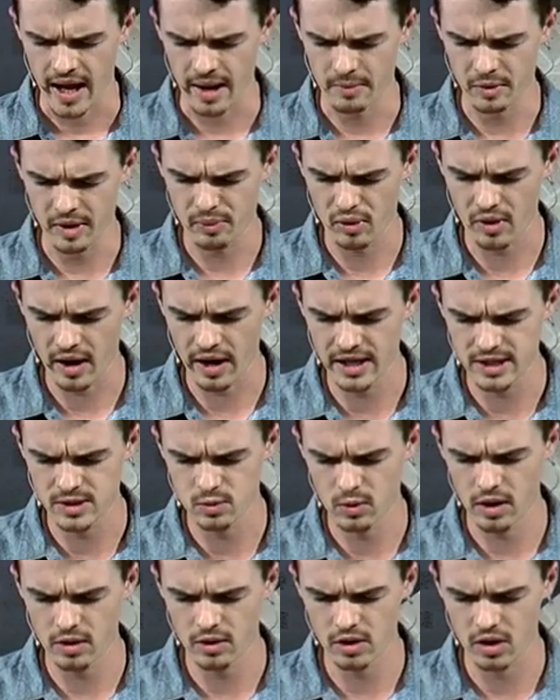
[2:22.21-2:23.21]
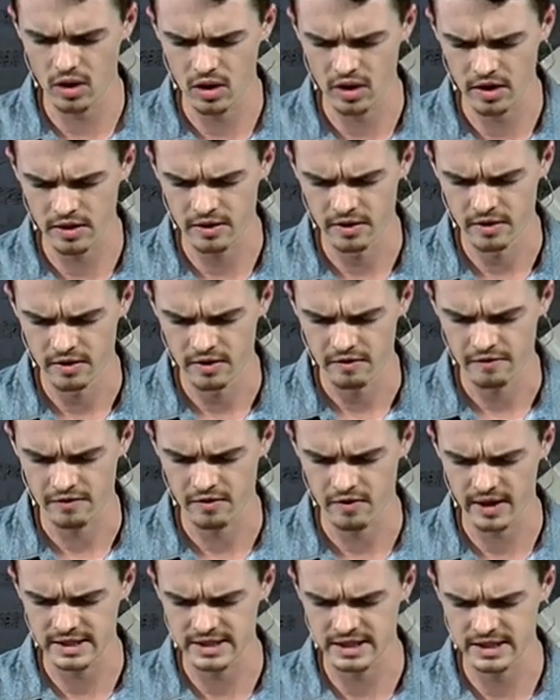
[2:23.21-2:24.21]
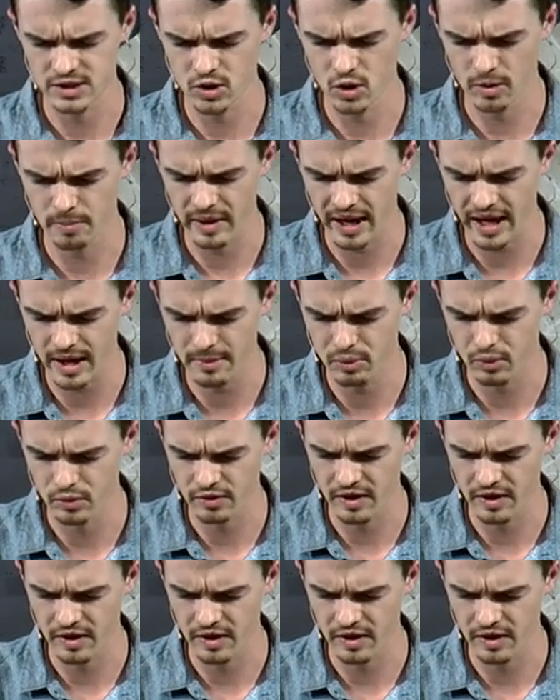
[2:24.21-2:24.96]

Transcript: And we pray as well, God, for us as your people,